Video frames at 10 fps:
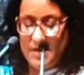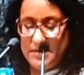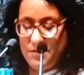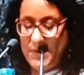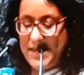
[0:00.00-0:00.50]

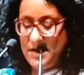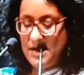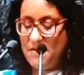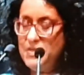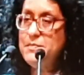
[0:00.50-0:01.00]
The way a
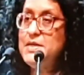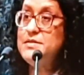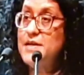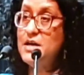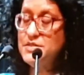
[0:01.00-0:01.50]
government
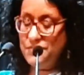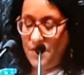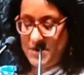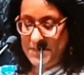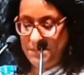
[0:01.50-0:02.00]
does
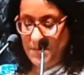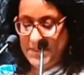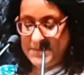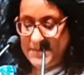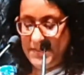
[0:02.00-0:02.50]
foreign
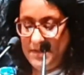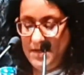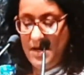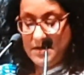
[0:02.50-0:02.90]
policy